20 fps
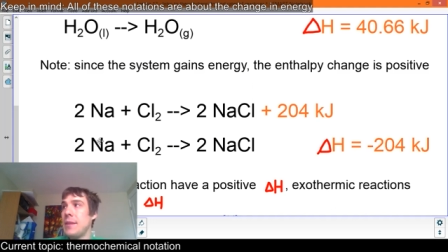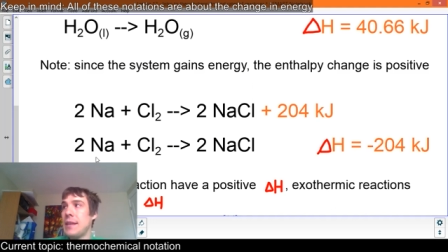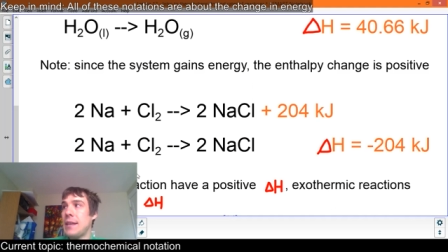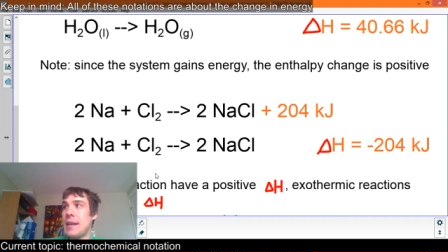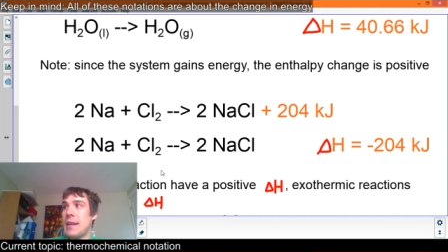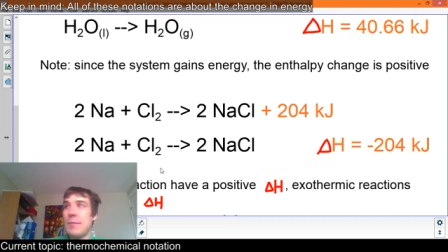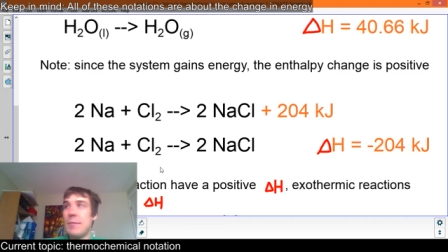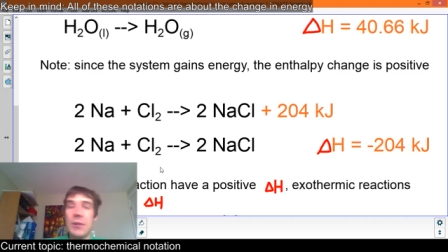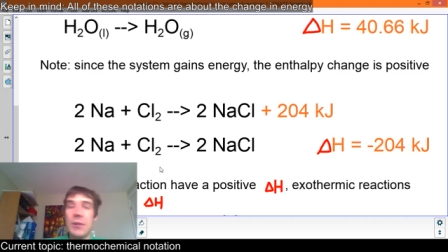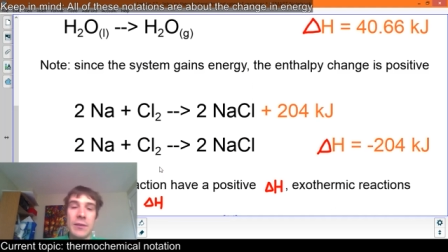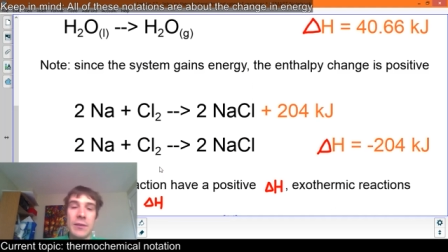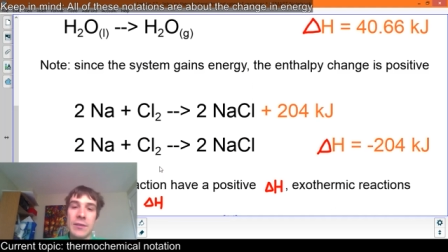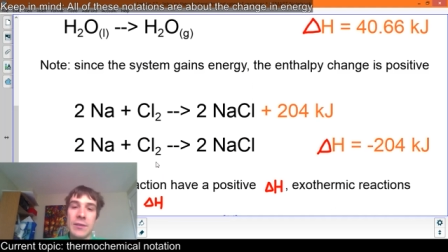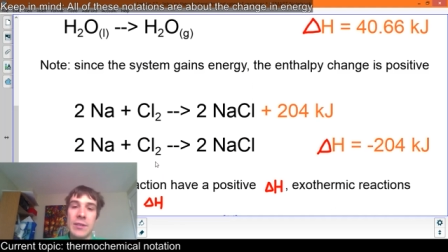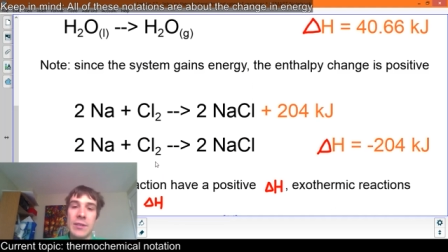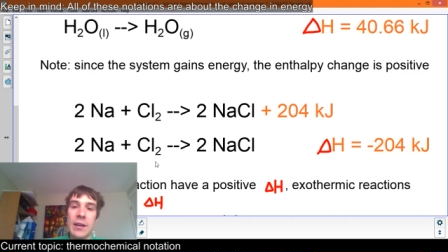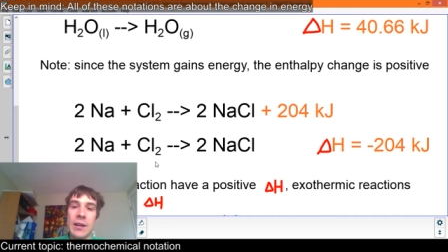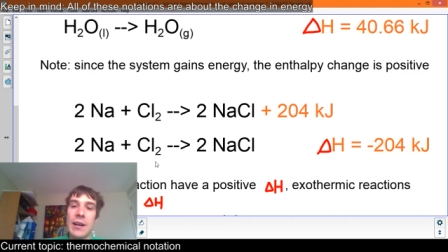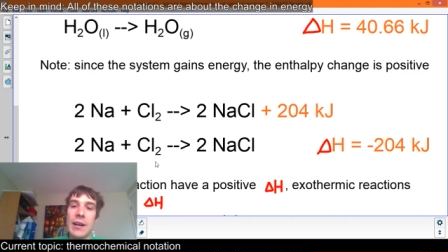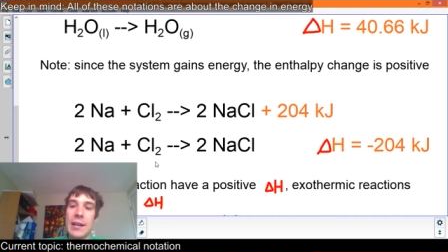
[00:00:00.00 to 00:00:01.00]
the
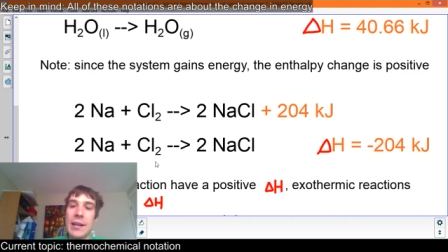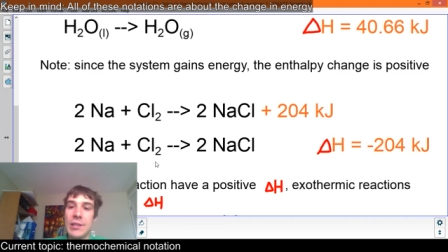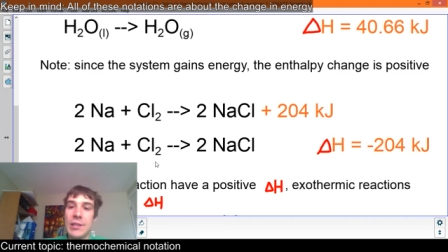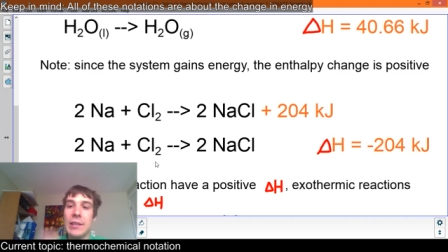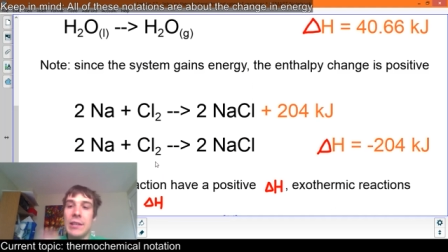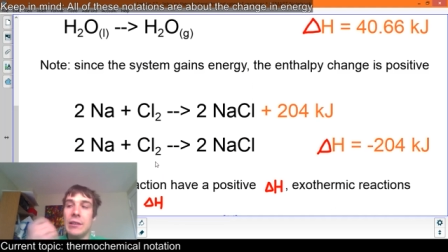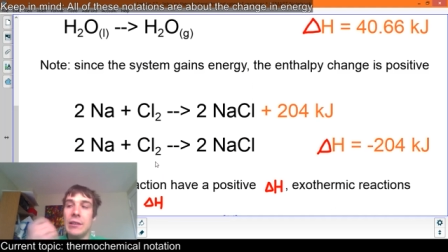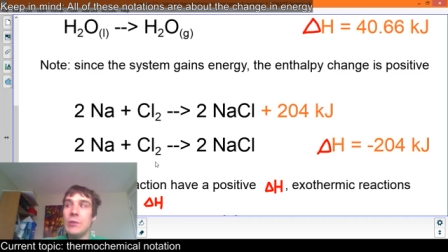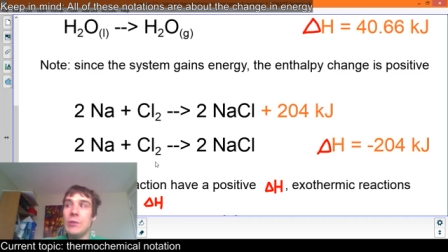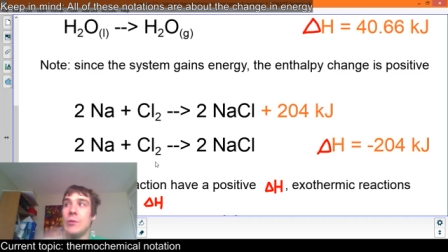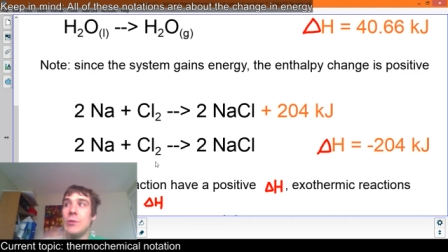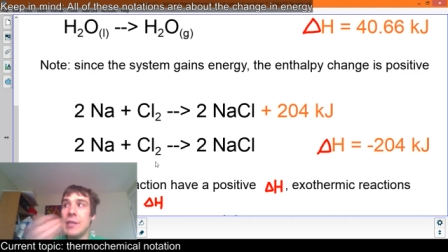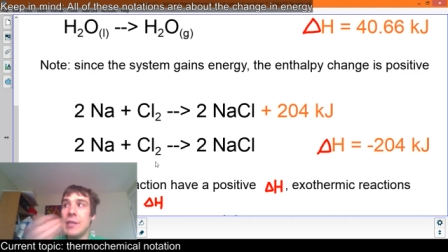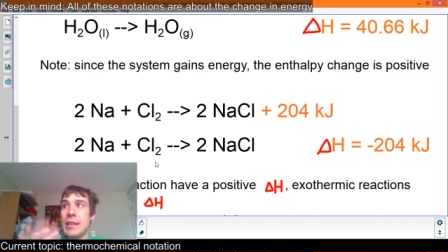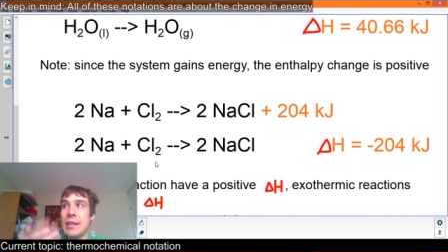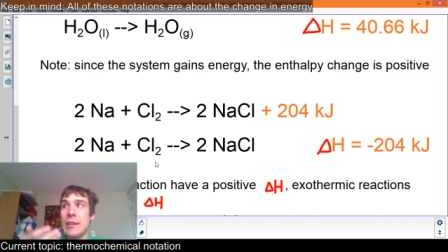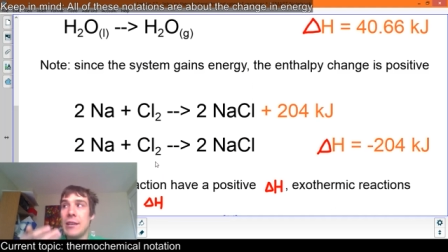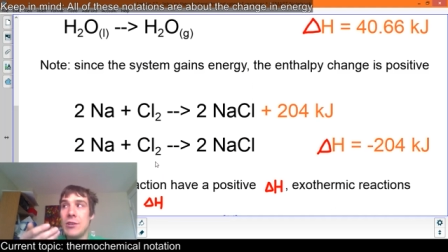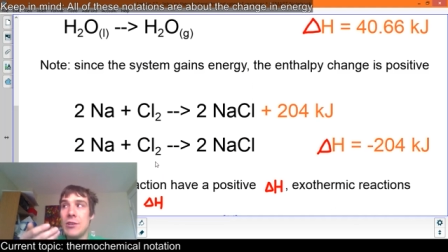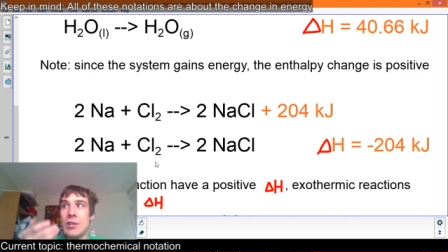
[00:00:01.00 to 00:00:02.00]
chemicals, are actually
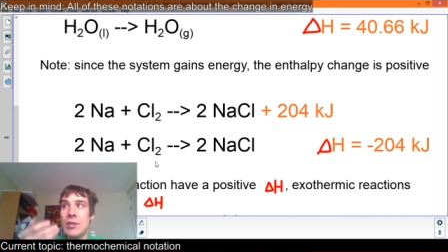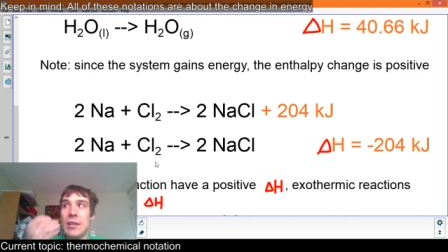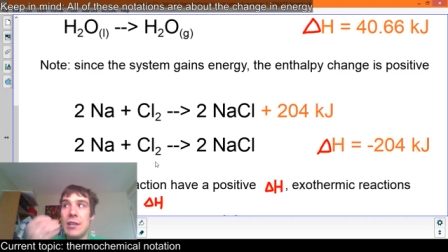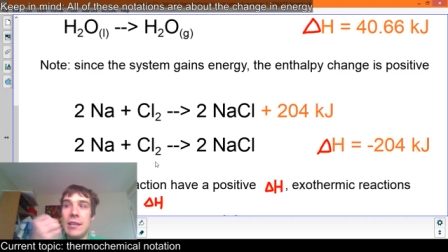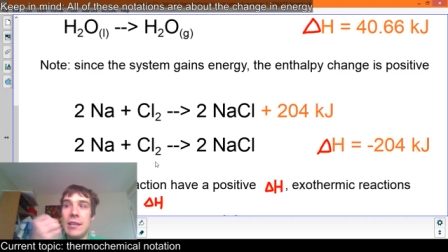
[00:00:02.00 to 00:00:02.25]
losing energy.